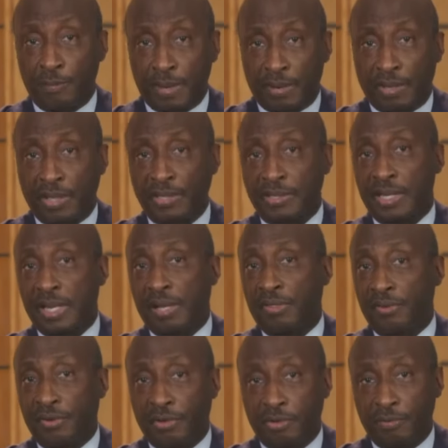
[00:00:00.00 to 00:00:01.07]
Americans, like
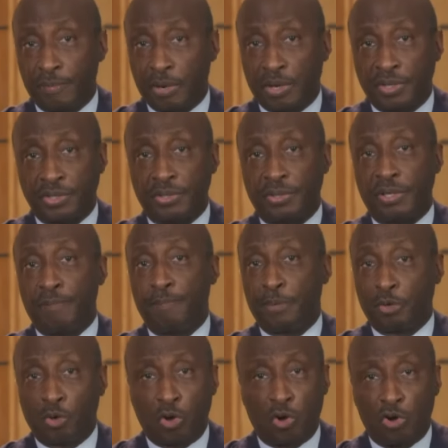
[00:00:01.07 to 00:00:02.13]
Thurgood Marshall and
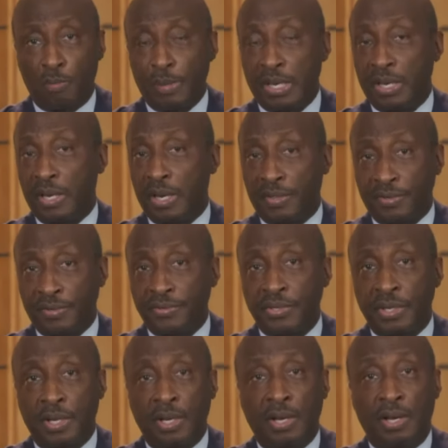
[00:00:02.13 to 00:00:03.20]
Bill Coleman and others.
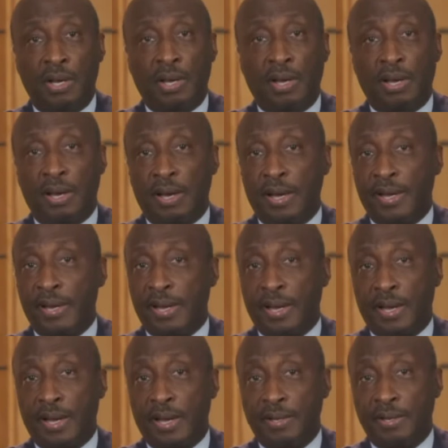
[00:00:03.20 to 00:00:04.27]
And
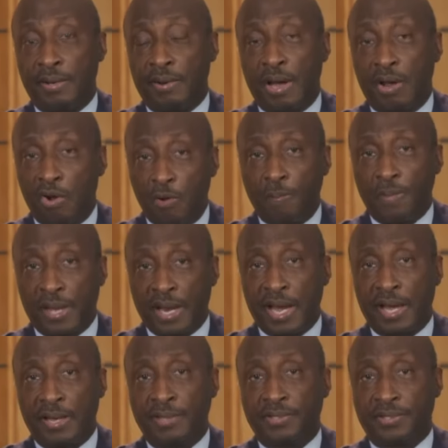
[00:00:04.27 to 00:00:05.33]
I hope that
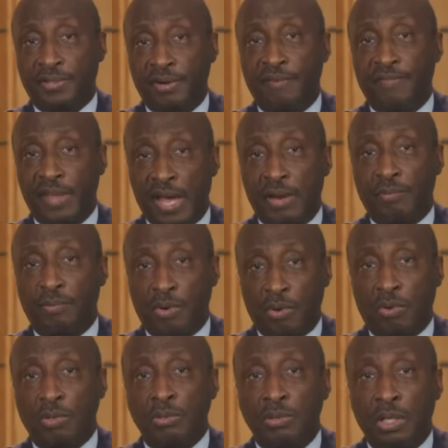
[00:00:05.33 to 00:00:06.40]
I serve that
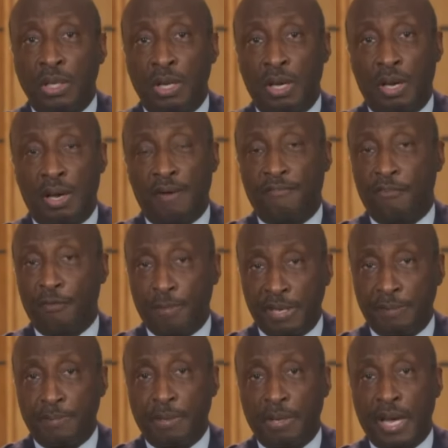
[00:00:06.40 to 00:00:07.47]
role for
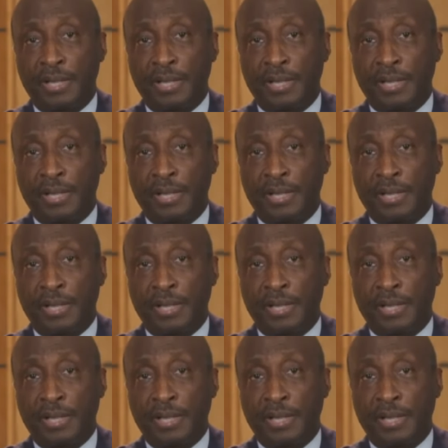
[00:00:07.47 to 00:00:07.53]
people.